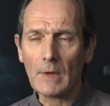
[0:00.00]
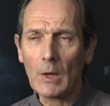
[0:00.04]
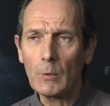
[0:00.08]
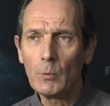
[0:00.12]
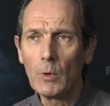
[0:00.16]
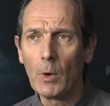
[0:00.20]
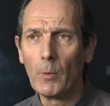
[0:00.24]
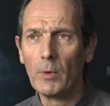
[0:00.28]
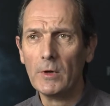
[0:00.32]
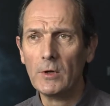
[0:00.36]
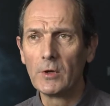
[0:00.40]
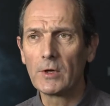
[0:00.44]

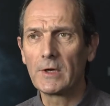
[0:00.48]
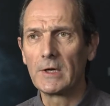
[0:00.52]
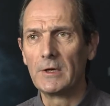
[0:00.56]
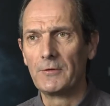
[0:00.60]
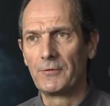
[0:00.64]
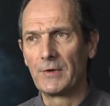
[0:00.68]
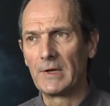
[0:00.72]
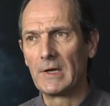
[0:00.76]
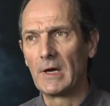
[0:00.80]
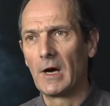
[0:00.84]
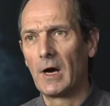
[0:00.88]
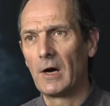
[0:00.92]
What we're looking at
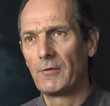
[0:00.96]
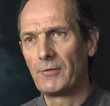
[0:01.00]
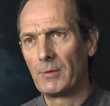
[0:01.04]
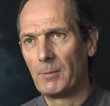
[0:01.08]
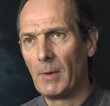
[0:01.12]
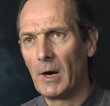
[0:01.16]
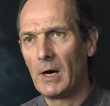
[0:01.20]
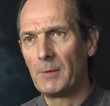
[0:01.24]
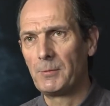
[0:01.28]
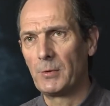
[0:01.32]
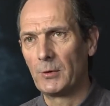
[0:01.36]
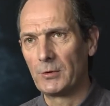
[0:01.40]
VR from
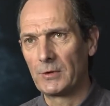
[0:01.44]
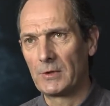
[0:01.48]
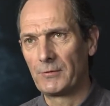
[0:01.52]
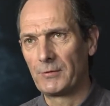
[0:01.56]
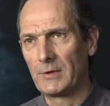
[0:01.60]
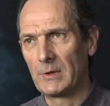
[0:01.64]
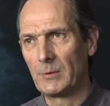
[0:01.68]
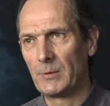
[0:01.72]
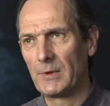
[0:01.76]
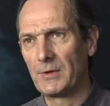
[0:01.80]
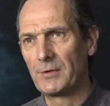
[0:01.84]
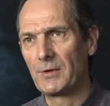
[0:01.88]
our point of
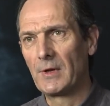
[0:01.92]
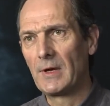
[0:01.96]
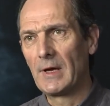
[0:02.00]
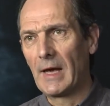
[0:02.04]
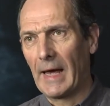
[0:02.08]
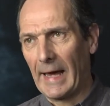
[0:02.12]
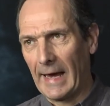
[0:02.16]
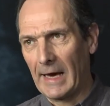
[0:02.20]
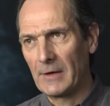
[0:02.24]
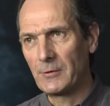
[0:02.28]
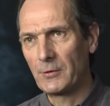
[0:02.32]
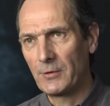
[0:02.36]
view is,
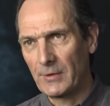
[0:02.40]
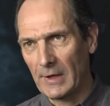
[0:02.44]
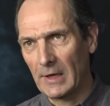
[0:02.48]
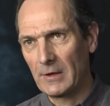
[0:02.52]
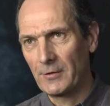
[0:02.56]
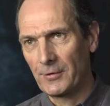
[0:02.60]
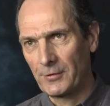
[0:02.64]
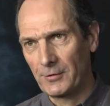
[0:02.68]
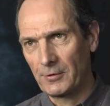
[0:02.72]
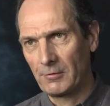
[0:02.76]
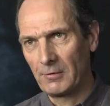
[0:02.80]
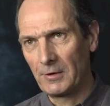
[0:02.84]
how do you
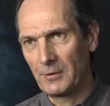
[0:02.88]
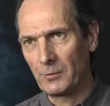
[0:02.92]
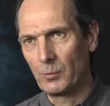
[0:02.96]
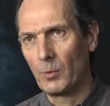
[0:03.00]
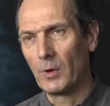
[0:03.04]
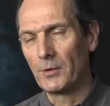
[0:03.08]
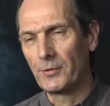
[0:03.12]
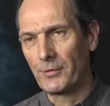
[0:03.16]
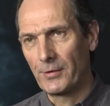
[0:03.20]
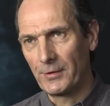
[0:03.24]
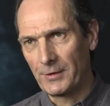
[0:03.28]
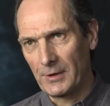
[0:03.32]
tell stories?
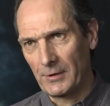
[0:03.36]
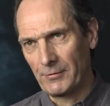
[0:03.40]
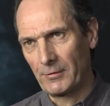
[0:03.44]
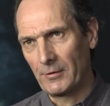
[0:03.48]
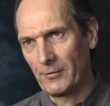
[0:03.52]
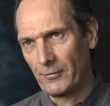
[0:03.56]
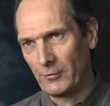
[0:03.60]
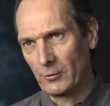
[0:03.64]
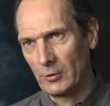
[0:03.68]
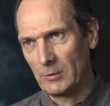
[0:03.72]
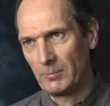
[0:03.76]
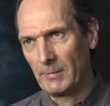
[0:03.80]
What's the
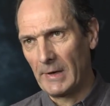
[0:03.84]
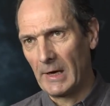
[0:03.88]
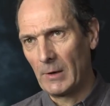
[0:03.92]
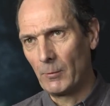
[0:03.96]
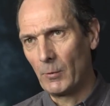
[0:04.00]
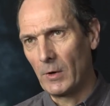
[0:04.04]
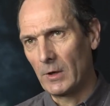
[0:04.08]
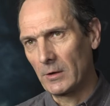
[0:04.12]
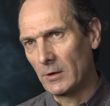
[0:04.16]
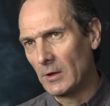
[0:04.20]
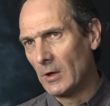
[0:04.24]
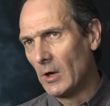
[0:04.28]
different format?
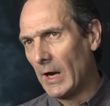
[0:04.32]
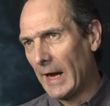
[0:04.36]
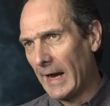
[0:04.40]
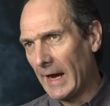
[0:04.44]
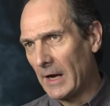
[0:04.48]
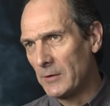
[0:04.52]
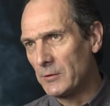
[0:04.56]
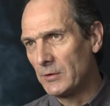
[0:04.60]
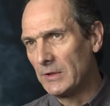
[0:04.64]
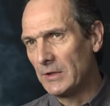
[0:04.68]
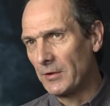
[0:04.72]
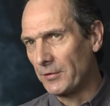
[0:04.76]

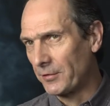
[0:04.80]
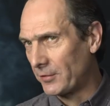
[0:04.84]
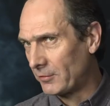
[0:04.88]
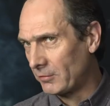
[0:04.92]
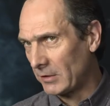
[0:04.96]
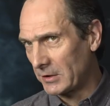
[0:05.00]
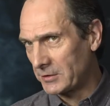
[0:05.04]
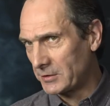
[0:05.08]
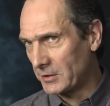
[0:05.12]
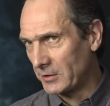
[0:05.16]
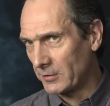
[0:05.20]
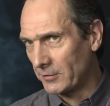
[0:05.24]
How do you need to
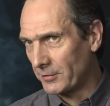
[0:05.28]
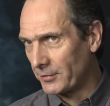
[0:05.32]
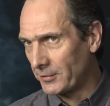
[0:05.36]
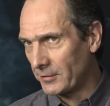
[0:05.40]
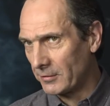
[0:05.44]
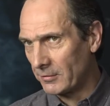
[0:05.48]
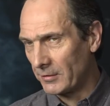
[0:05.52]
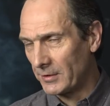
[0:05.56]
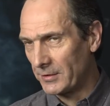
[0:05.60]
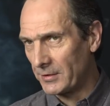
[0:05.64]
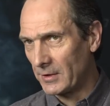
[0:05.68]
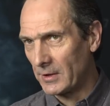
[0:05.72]
structure your
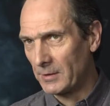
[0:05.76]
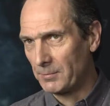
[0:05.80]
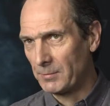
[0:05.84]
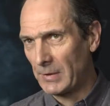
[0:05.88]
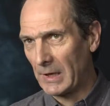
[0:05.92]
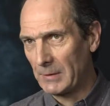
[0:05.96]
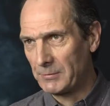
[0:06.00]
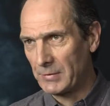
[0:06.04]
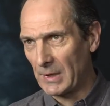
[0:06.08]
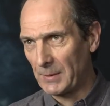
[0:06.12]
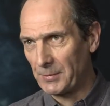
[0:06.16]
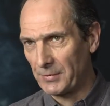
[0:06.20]
stories in
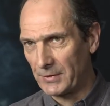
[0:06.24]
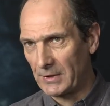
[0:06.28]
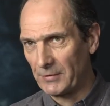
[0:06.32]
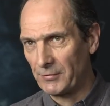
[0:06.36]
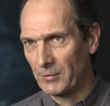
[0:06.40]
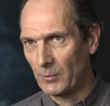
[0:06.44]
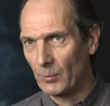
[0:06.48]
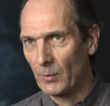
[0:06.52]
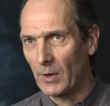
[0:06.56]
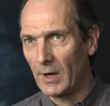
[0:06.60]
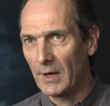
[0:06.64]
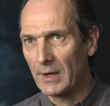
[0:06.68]
a perhaps
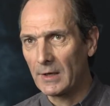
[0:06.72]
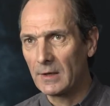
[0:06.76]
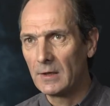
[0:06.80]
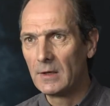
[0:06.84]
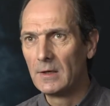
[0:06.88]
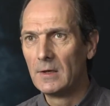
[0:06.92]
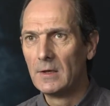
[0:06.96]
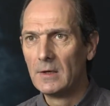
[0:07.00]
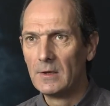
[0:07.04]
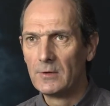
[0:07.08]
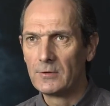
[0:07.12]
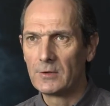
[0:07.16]
different way
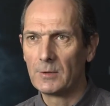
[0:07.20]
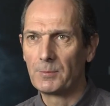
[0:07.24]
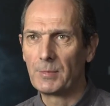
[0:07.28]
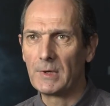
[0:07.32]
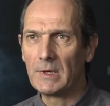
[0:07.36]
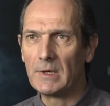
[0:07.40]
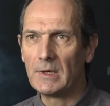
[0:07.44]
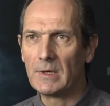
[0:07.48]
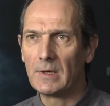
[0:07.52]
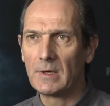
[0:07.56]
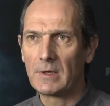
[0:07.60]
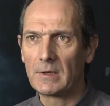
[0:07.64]
to
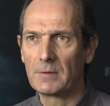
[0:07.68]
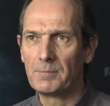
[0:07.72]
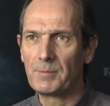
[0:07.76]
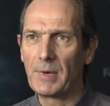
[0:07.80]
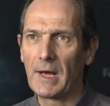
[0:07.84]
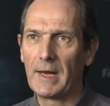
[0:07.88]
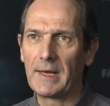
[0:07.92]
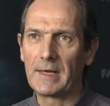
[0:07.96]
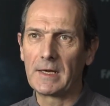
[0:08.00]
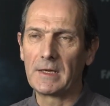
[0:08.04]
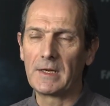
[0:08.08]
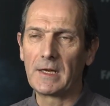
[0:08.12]
be
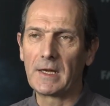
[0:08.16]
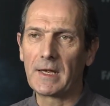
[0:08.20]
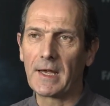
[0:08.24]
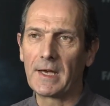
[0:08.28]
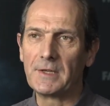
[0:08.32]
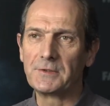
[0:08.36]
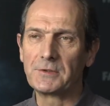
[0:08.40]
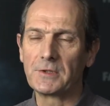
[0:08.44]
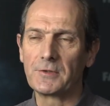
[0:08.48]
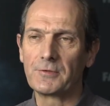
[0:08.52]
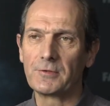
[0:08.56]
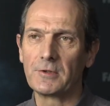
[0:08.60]
compelling and
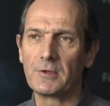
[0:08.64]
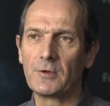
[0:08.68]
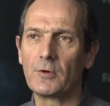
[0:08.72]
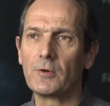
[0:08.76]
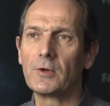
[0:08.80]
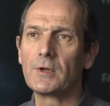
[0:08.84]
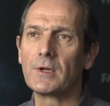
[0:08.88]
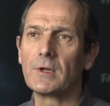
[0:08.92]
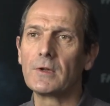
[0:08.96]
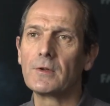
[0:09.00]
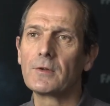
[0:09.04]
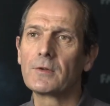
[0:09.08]
engaging for an
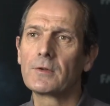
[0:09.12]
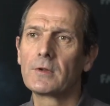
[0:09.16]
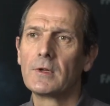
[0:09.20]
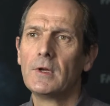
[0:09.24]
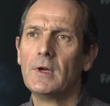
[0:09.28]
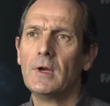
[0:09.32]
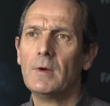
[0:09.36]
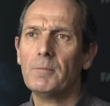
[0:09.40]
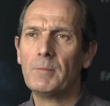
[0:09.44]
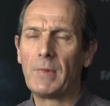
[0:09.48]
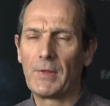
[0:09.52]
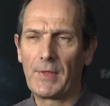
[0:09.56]
audience?
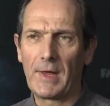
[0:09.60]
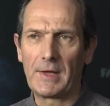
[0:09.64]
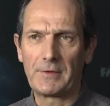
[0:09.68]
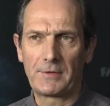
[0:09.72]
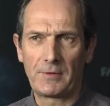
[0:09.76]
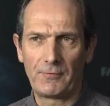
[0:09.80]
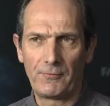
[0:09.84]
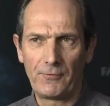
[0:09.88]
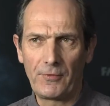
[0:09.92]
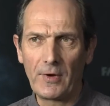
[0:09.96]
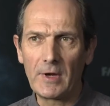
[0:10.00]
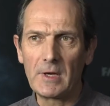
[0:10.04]
But
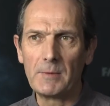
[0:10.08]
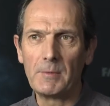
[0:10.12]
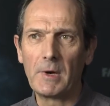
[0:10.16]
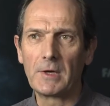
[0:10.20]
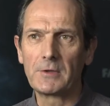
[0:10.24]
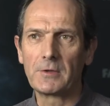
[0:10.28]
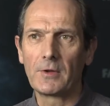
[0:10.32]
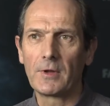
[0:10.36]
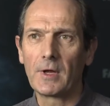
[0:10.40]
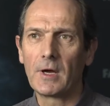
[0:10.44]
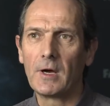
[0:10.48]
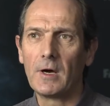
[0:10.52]
that's very
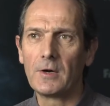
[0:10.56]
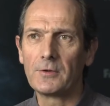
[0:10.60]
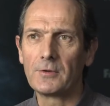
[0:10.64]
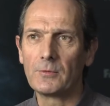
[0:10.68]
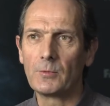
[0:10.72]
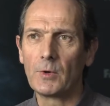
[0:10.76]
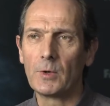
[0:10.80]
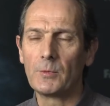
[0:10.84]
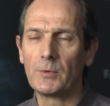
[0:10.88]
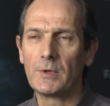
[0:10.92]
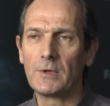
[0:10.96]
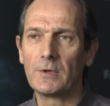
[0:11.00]
much at the heart of
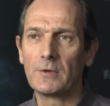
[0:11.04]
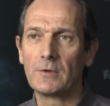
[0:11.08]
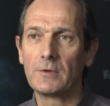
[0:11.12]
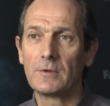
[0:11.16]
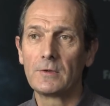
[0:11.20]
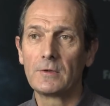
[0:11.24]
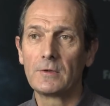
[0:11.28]
what we do.